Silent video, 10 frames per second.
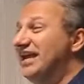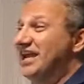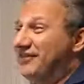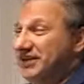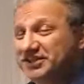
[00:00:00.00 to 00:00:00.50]

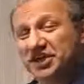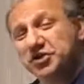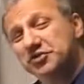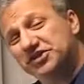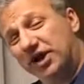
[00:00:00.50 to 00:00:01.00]
If it is a
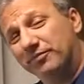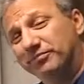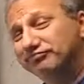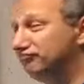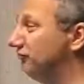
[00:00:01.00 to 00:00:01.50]
U-sub,
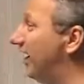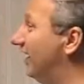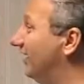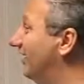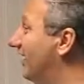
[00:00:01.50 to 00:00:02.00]

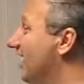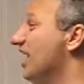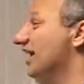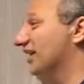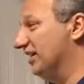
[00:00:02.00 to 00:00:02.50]

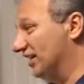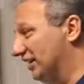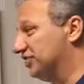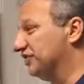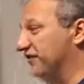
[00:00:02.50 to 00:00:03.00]

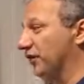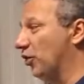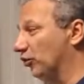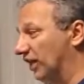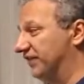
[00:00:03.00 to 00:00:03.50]
it should
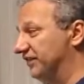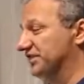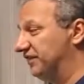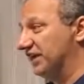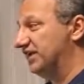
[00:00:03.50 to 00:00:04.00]
flow like this
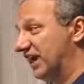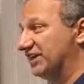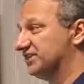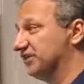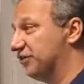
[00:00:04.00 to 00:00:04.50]
very
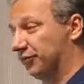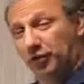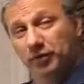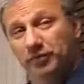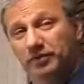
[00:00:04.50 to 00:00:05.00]
nicely
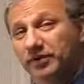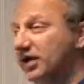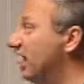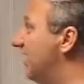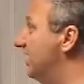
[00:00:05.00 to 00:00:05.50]
through.
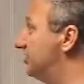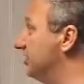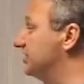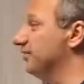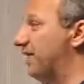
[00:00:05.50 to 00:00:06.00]
And it's
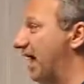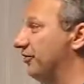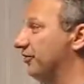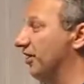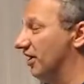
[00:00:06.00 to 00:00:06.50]
just a
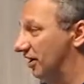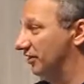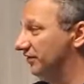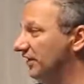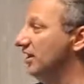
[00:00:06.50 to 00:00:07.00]
matter
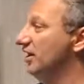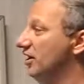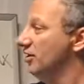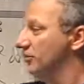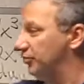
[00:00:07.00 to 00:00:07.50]
of
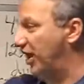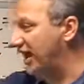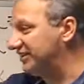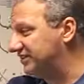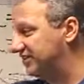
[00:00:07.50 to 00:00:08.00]

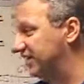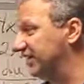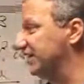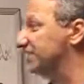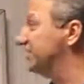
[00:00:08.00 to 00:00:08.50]
practicing
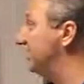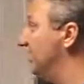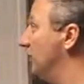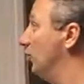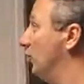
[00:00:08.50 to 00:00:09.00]
and
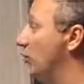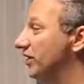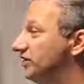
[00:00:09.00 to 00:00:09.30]
seeing what